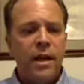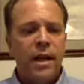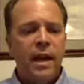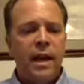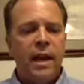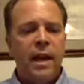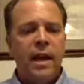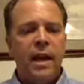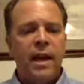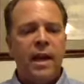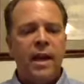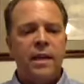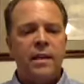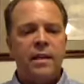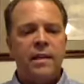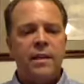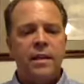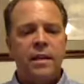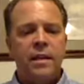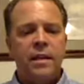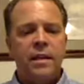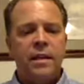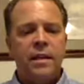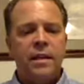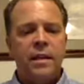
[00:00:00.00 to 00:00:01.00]
And
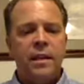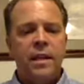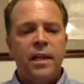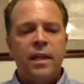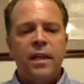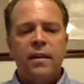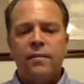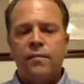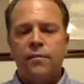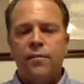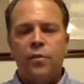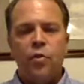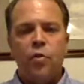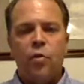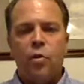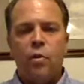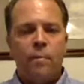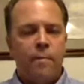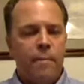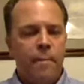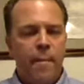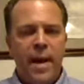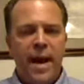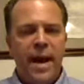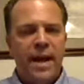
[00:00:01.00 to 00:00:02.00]
if your
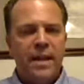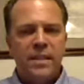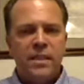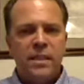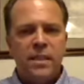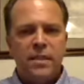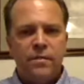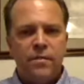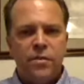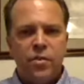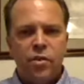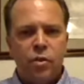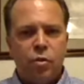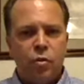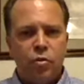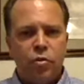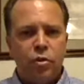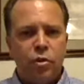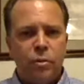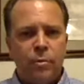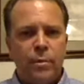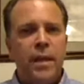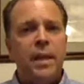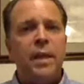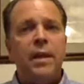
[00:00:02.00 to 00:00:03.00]
massive
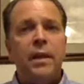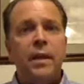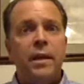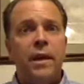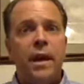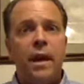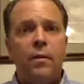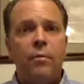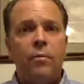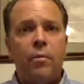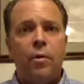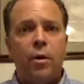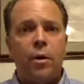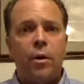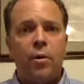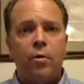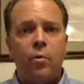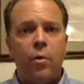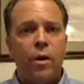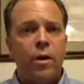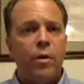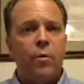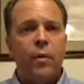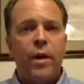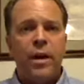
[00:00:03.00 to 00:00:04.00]
social media network
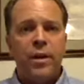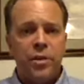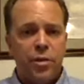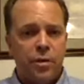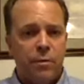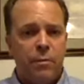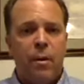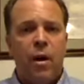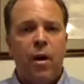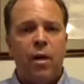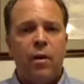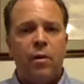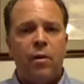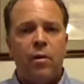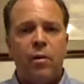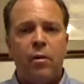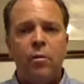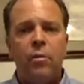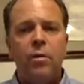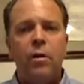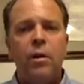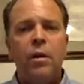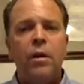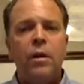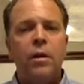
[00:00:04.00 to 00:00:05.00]
went away
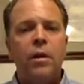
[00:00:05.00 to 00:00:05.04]
tomorrow,